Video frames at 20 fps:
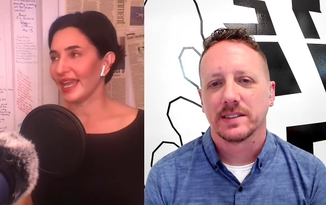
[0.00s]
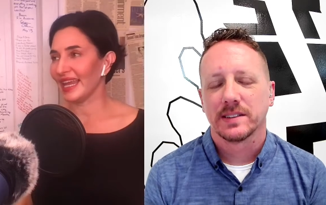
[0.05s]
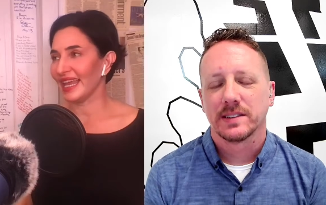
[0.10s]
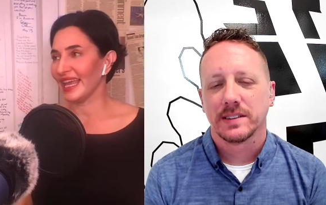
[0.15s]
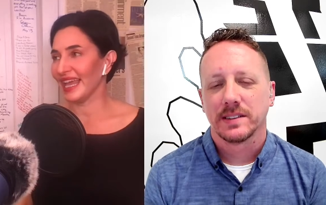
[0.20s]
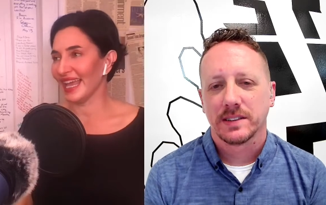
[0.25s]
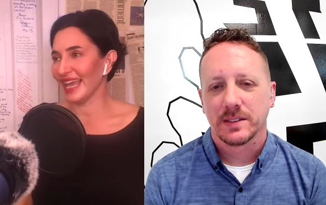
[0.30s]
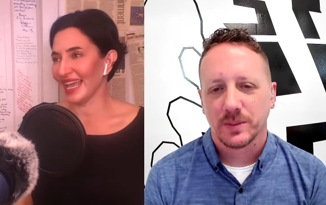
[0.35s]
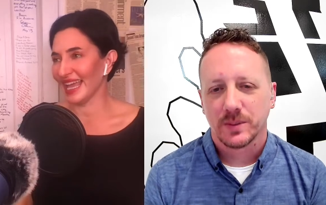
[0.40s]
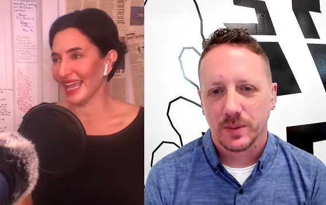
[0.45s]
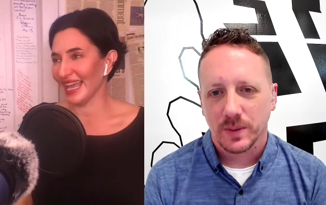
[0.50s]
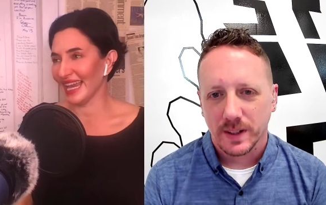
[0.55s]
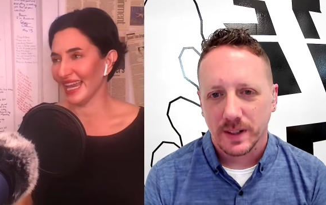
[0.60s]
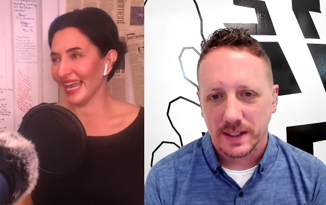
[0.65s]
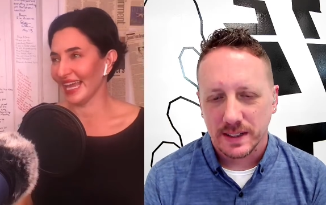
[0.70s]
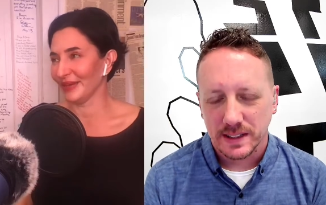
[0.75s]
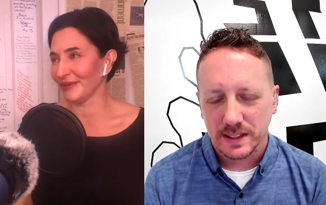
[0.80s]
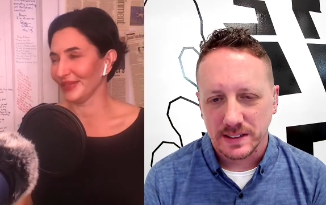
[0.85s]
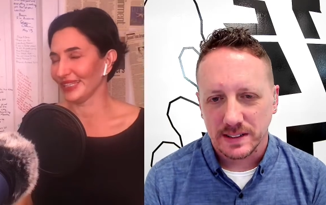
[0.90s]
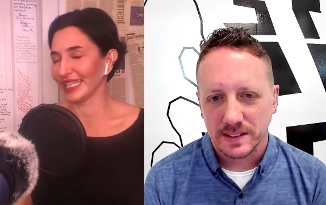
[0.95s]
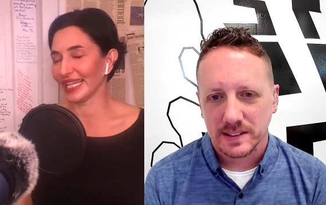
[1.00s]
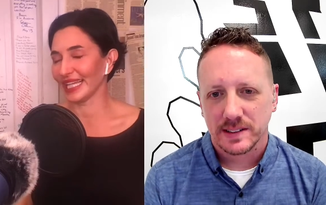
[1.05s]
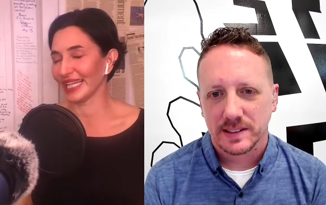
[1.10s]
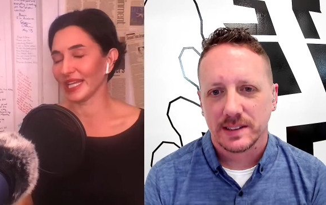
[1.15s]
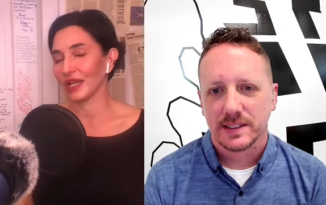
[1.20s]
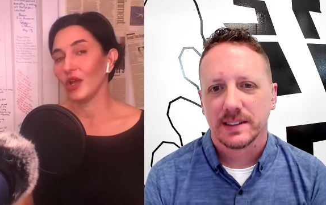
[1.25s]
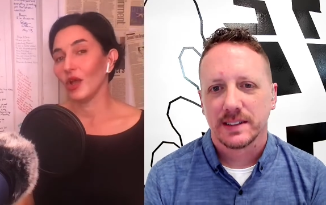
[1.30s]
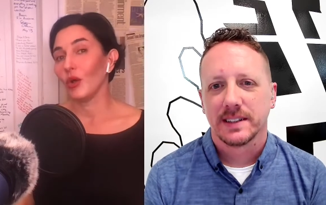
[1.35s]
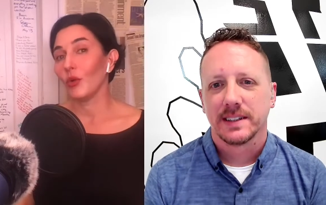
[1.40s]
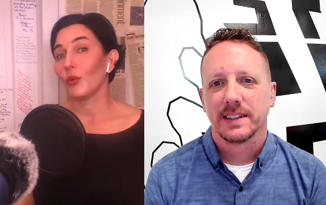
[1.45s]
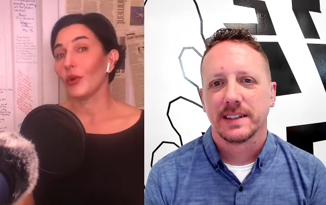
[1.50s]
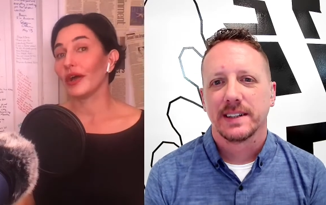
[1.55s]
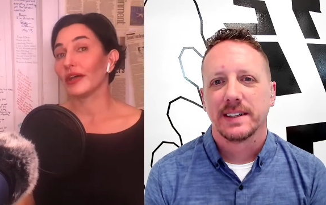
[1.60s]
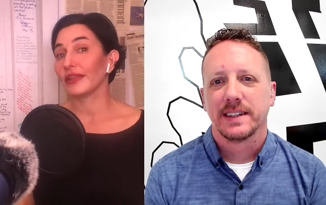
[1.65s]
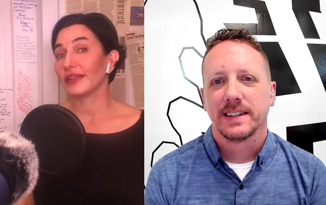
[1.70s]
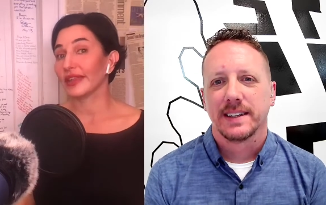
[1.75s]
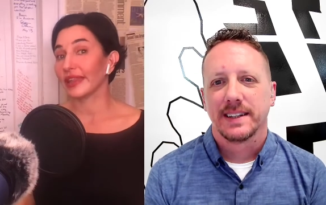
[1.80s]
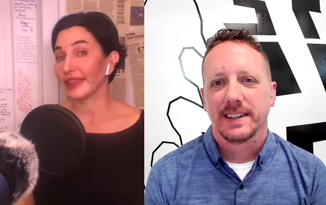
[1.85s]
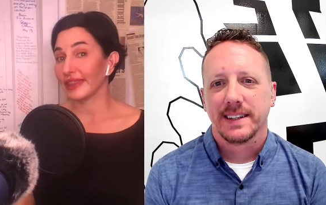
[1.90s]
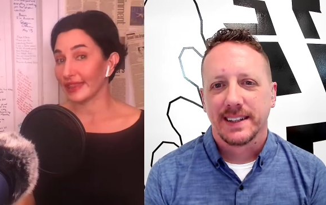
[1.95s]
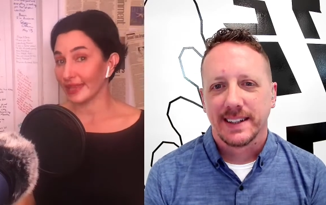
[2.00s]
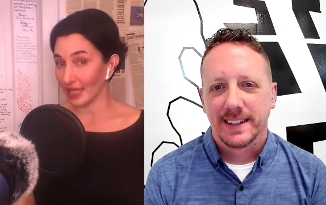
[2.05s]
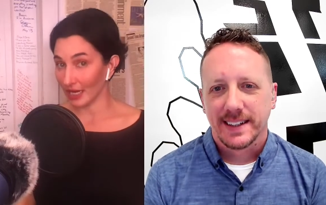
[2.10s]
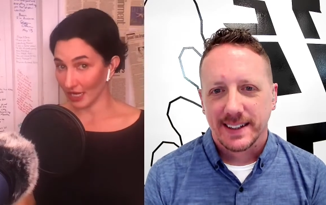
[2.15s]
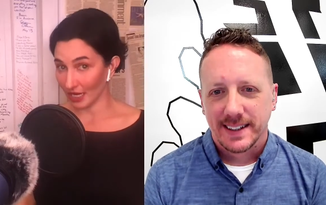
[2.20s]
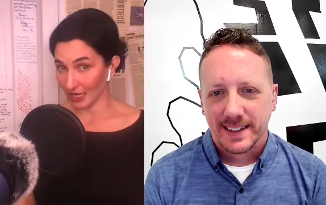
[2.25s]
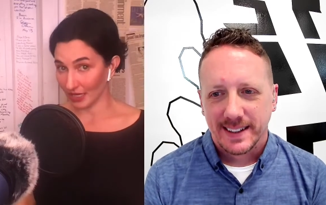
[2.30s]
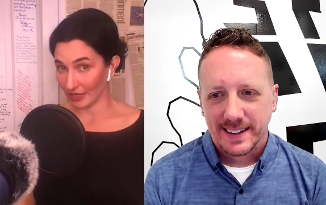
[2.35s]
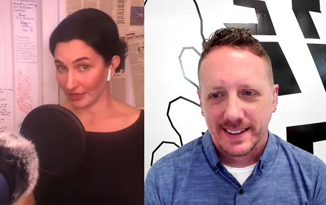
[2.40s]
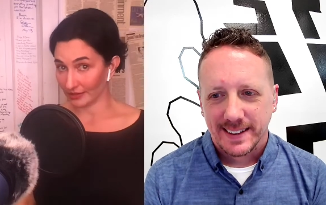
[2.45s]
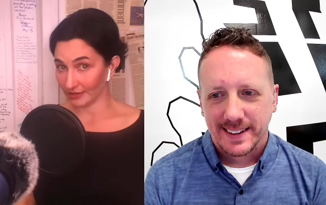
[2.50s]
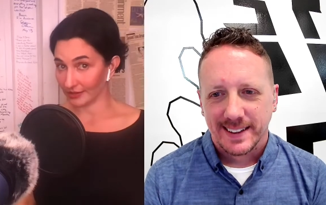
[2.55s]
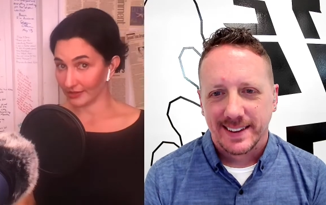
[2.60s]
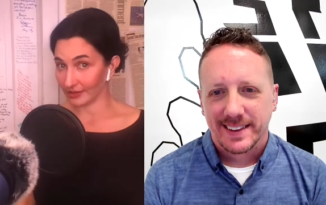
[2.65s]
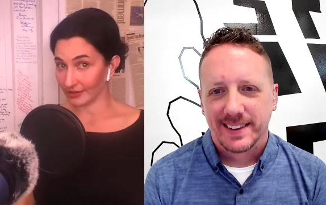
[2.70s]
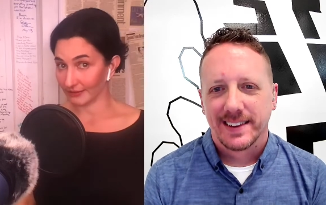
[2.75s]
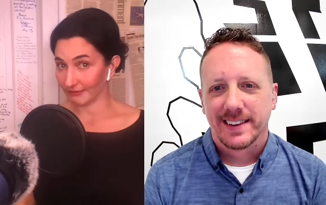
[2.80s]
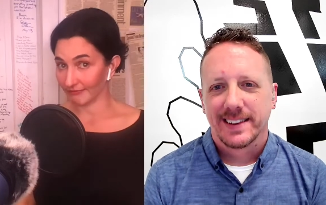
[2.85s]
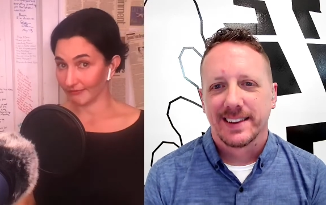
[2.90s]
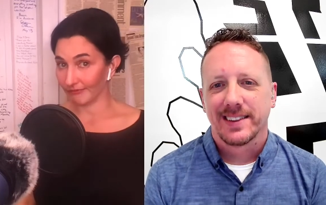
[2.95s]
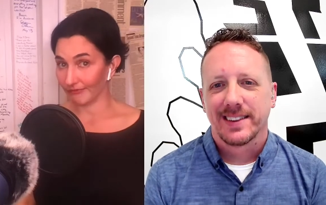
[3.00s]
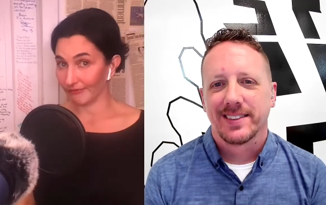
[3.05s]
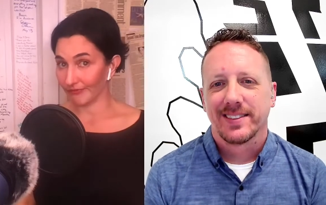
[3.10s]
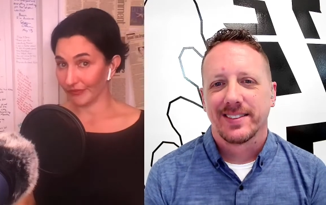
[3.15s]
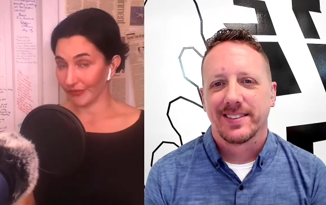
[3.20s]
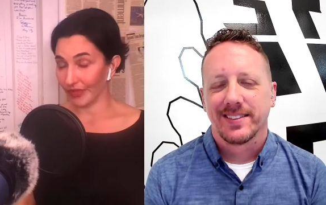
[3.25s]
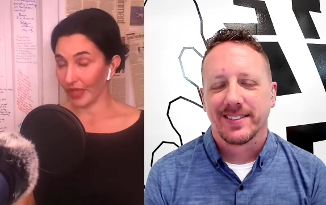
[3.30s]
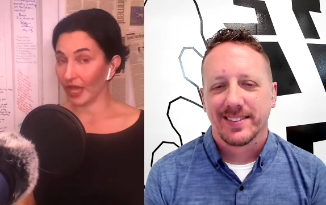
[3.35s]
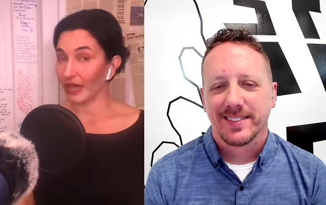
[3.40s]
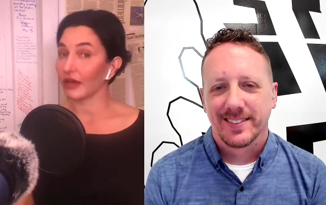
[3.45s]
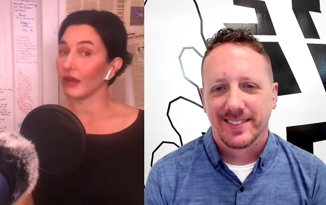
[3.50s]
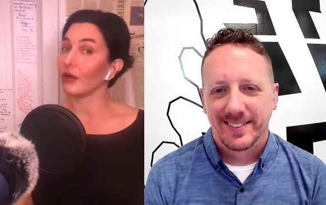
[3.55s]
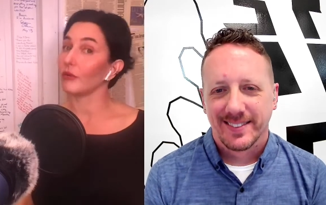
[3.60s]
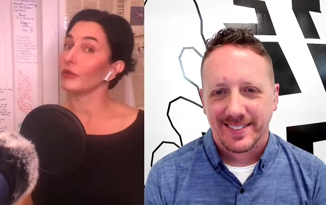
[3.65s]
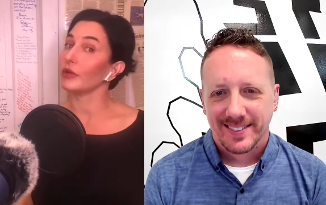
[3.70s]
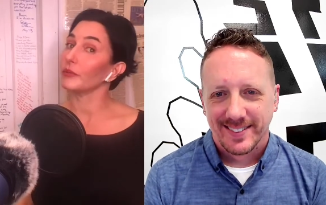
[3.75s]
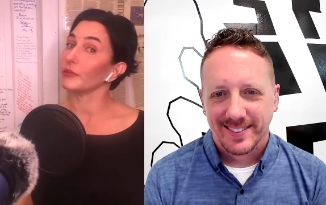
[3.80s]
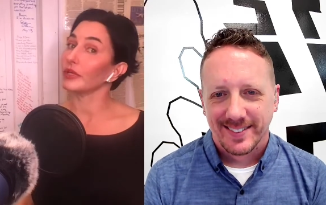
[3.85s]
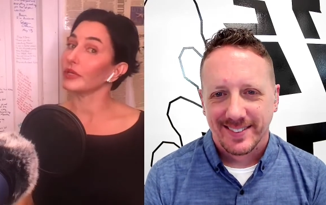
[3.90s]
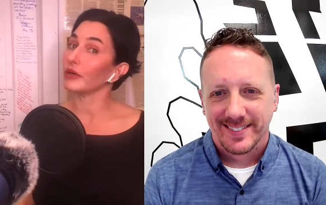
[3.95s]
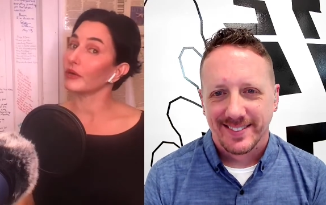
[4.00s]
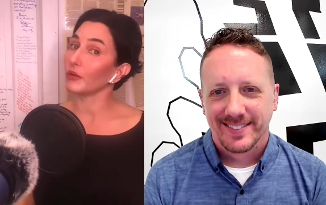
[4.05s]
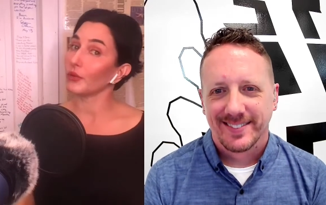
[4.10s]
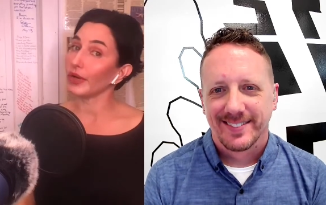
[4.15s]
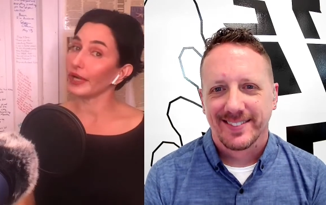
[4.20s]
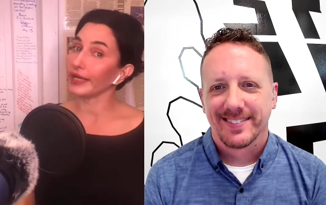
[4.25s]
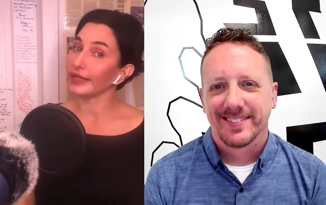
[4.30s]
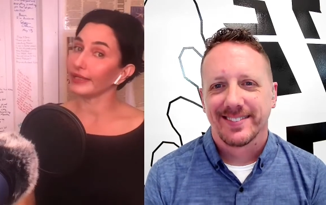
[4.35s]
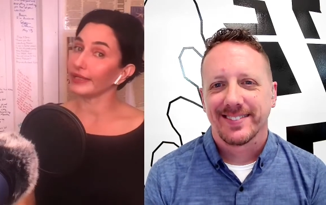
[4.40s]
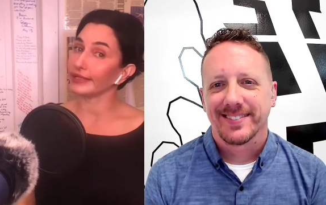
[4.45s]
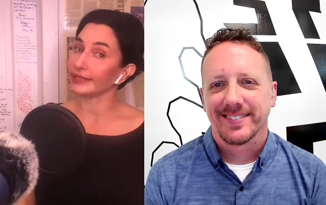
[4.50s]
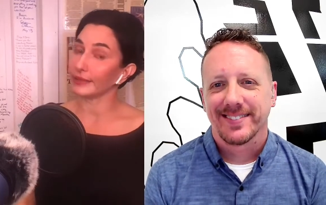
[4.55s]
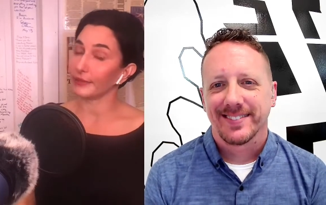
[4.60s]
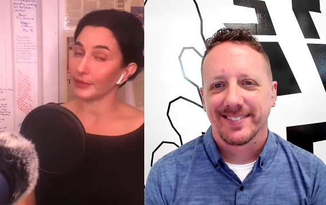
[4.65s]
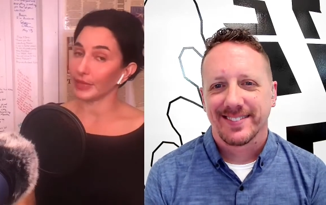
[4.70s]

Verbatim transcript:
Speaker 1: And, I'd be like, well, the thing is, not all women are white. It's